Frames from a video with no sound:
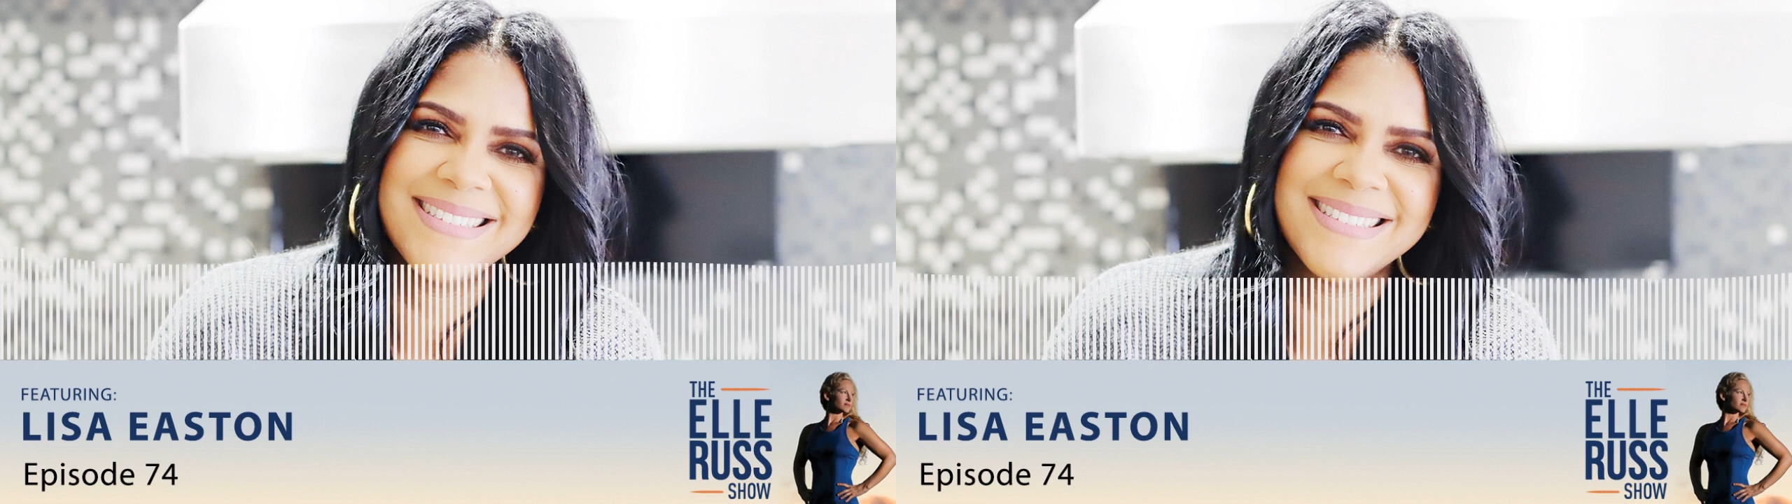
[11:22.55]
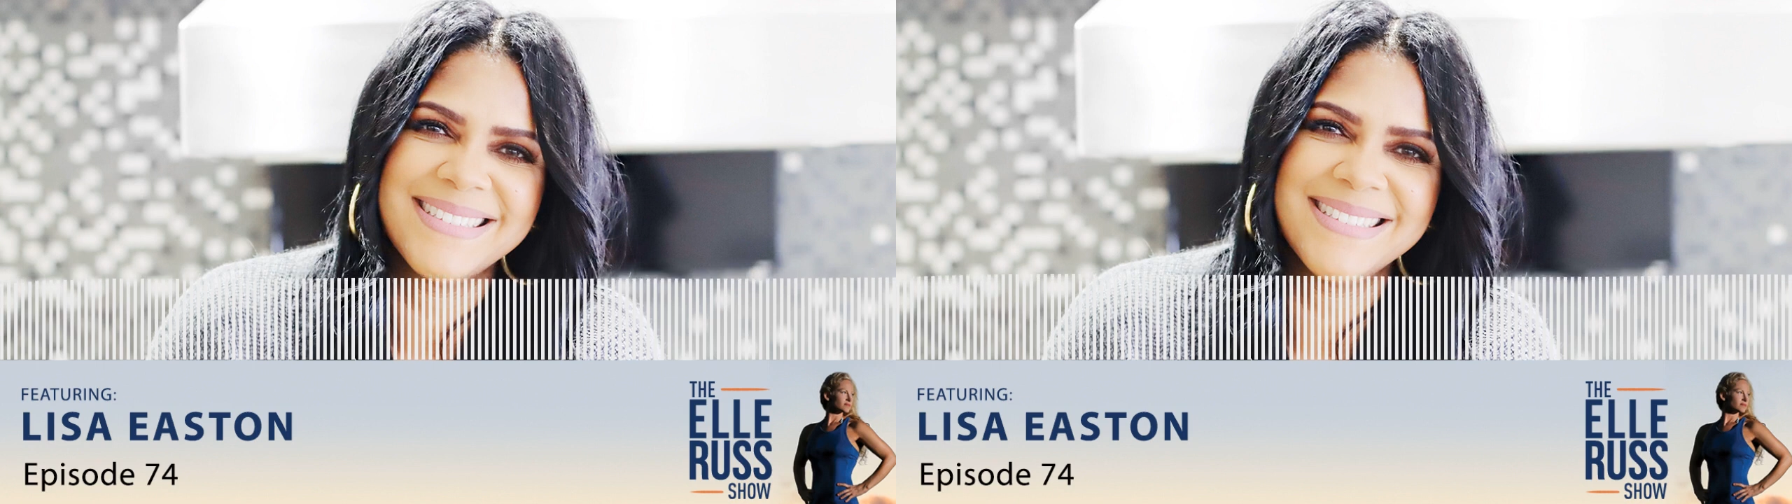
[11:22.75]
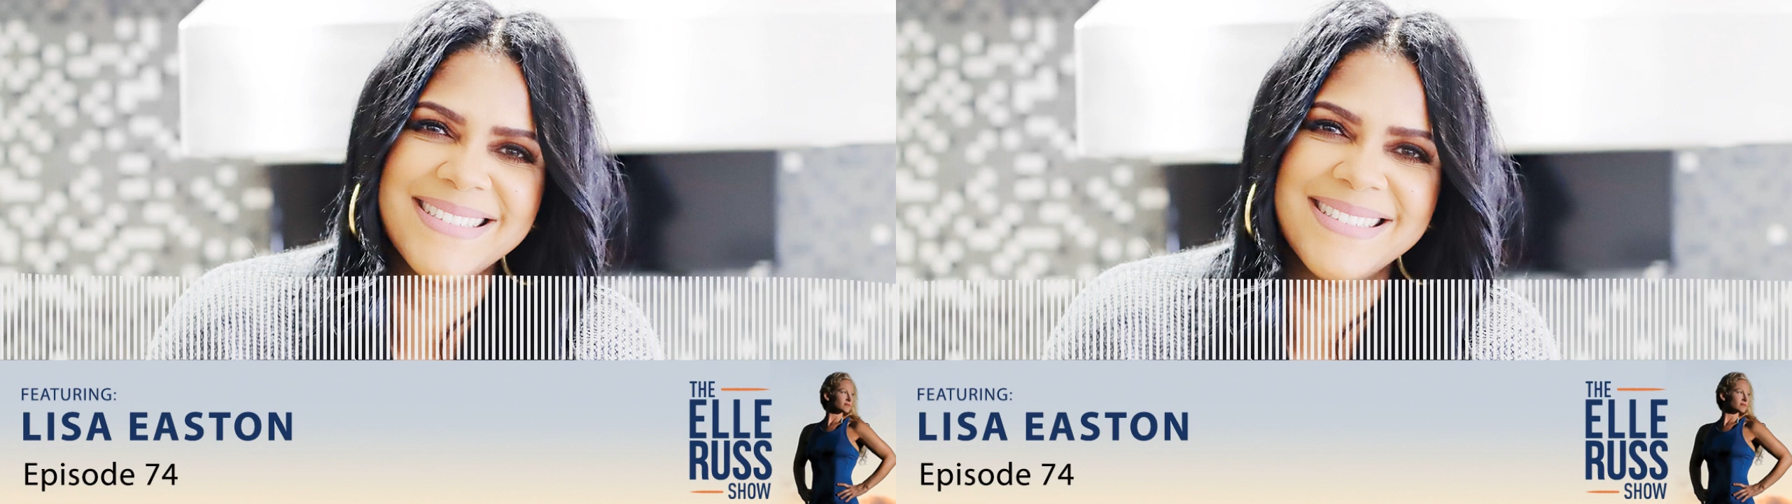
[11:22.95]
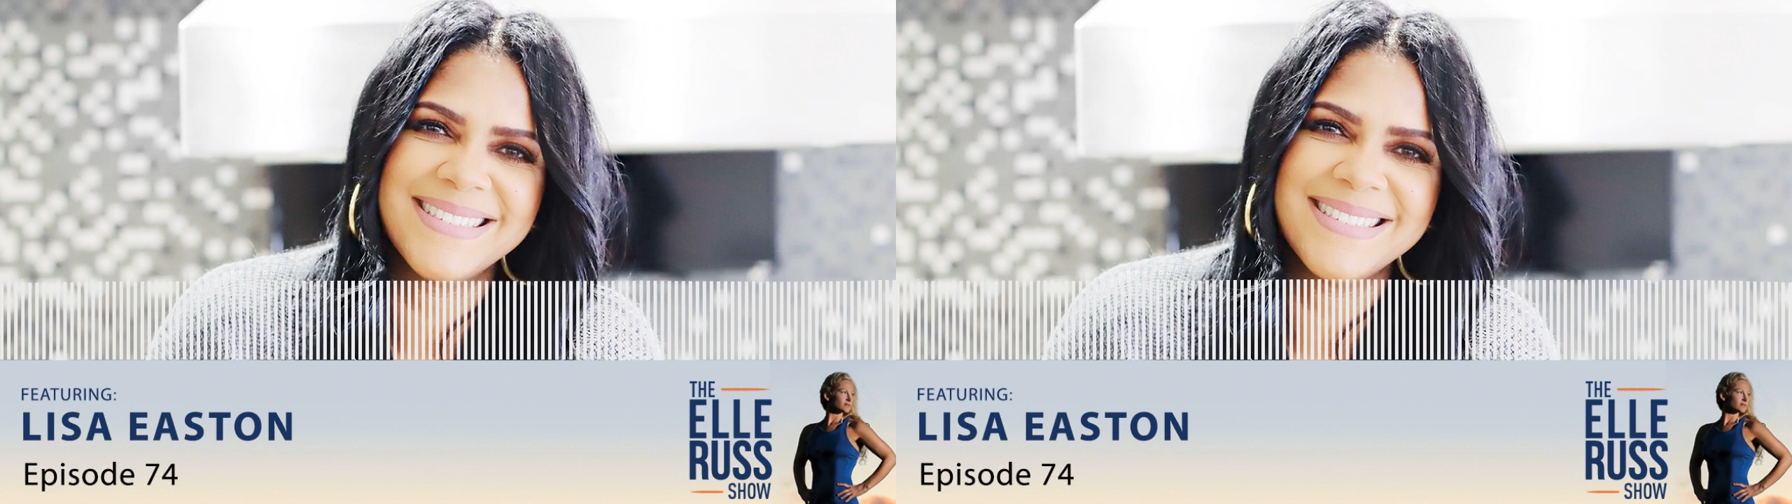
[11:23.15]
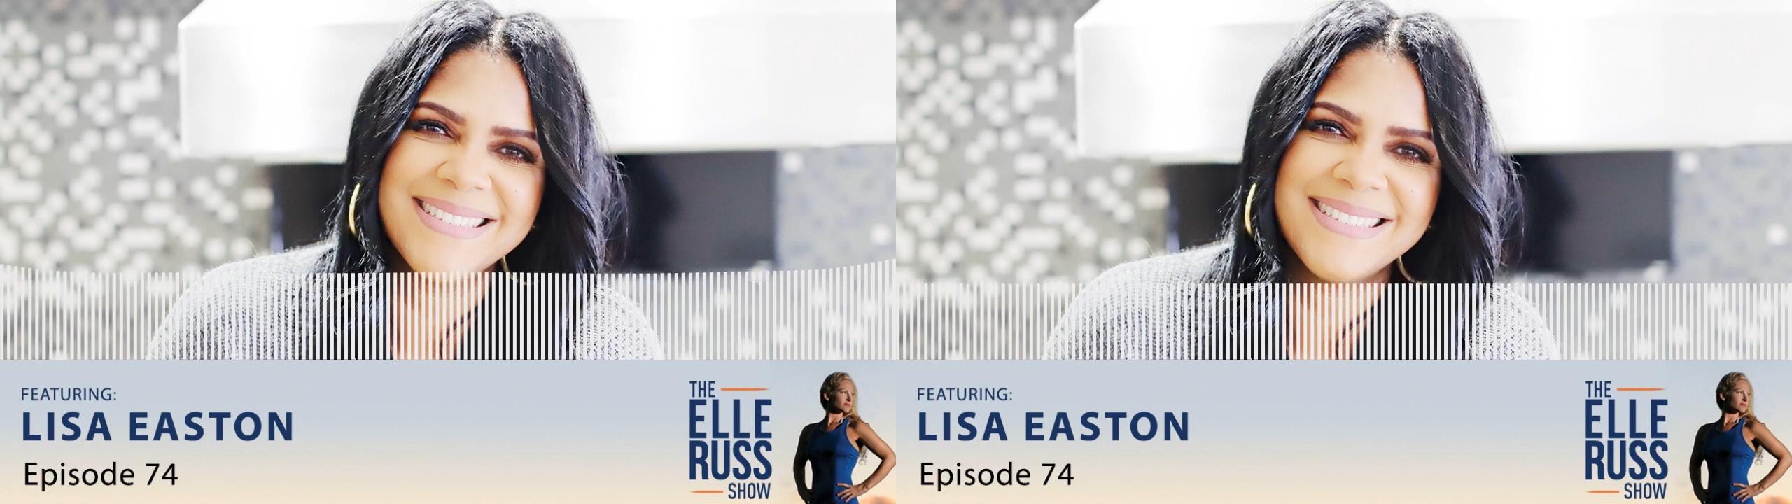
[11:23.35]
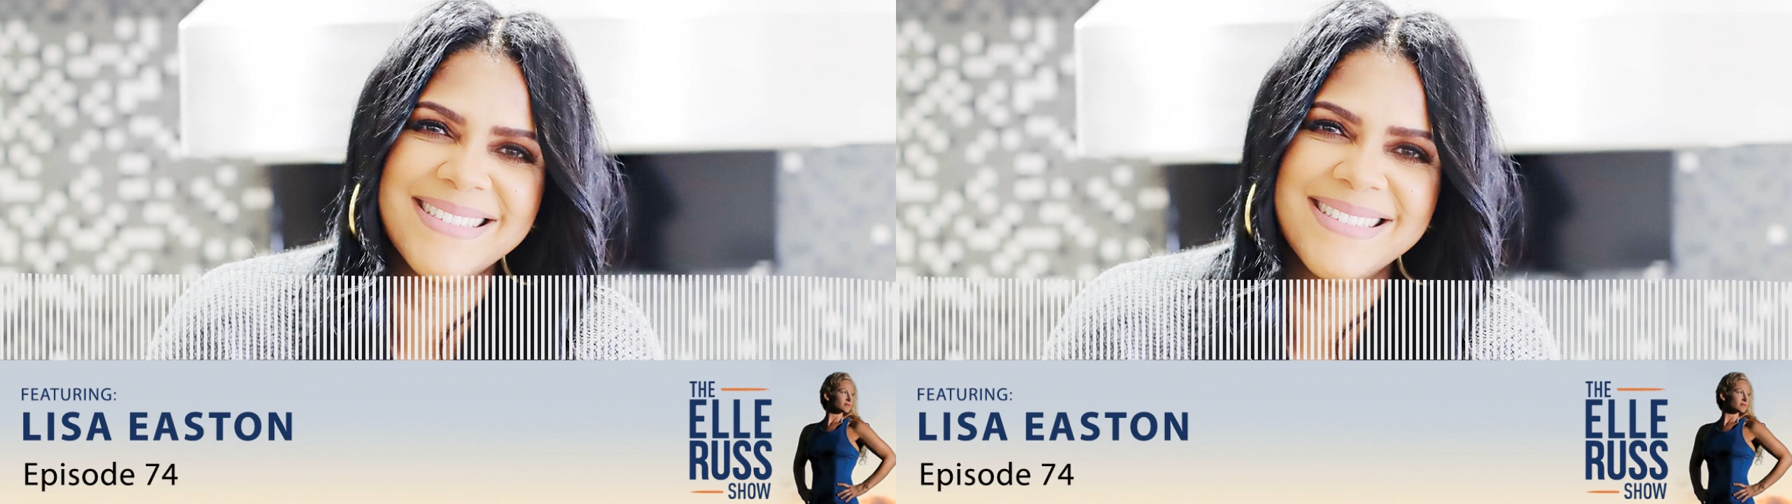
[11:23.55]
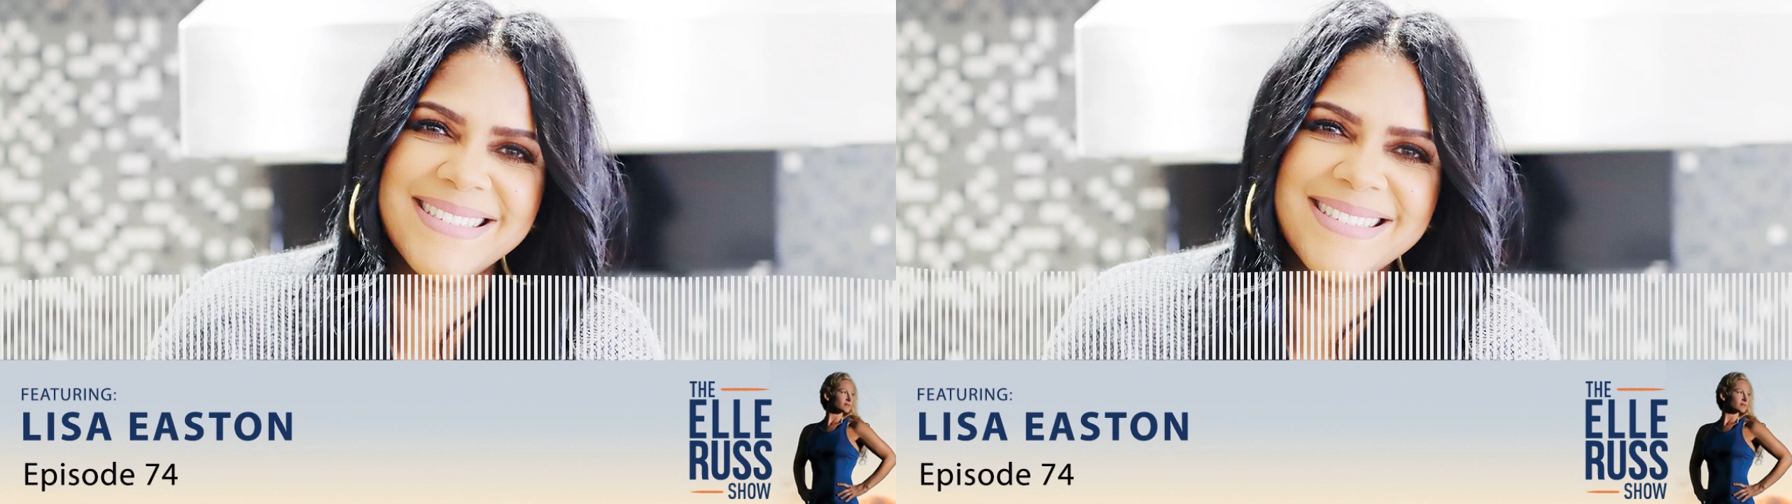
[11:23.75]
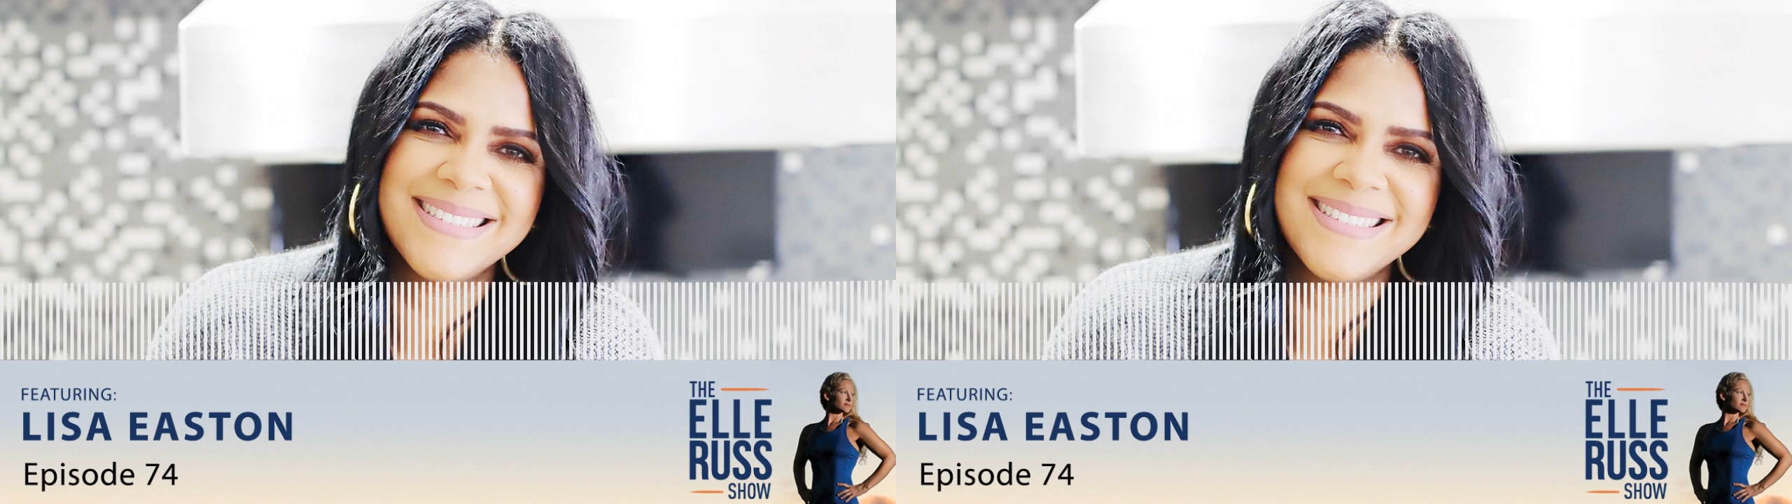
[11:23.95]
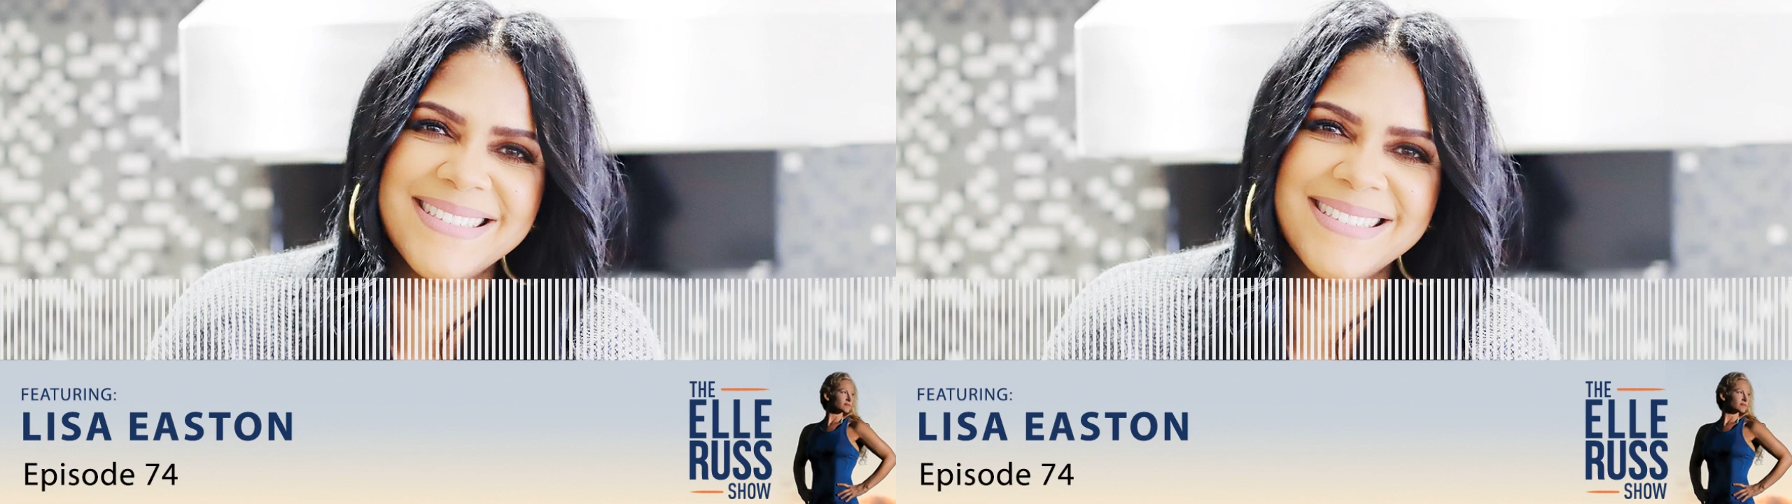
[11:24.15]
I actually did a TikTok post that I'm going to